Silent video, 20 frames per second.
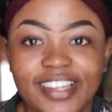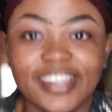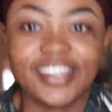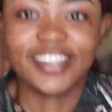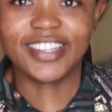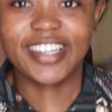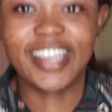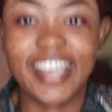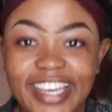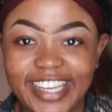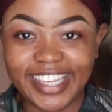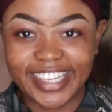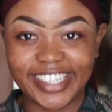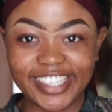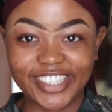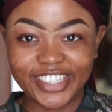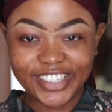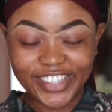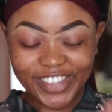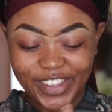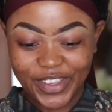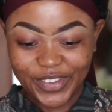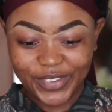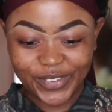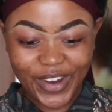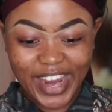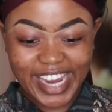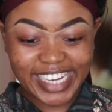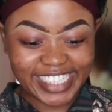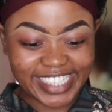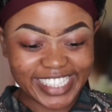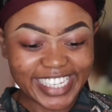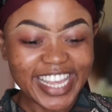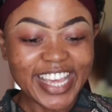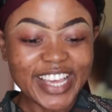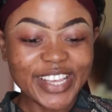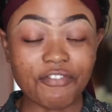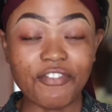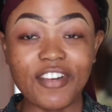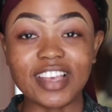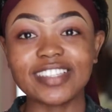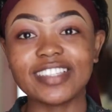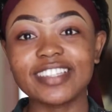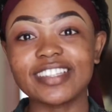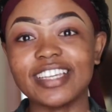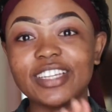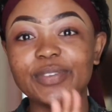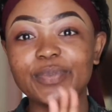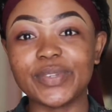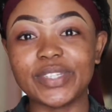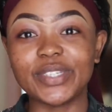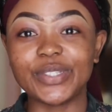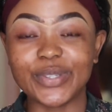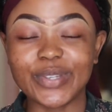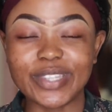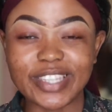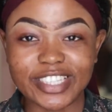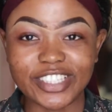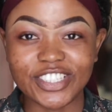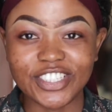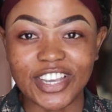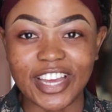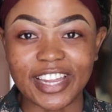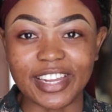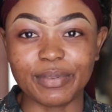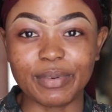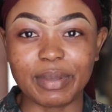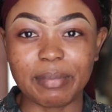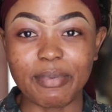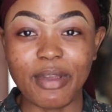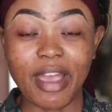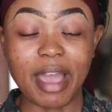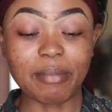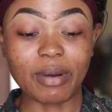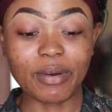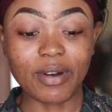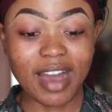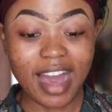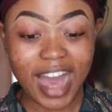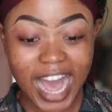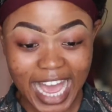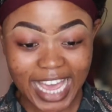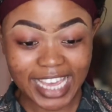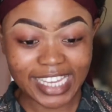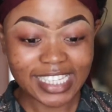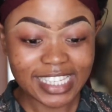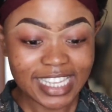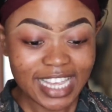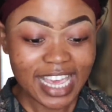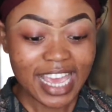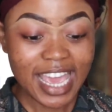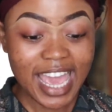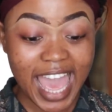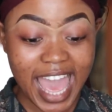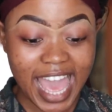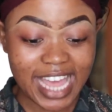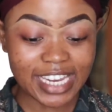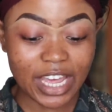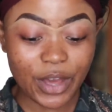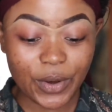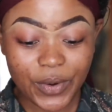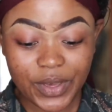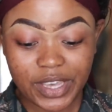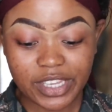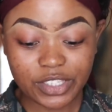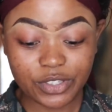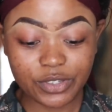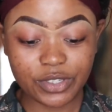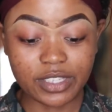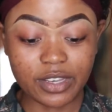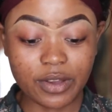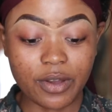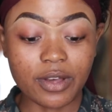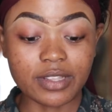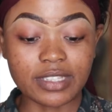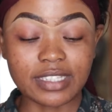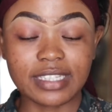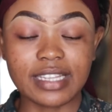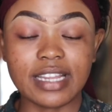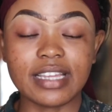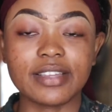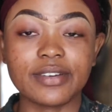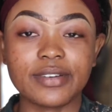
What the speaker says: Okay, great. The first thing that we do in this channel, we prime our eyes, and I always use a concealer.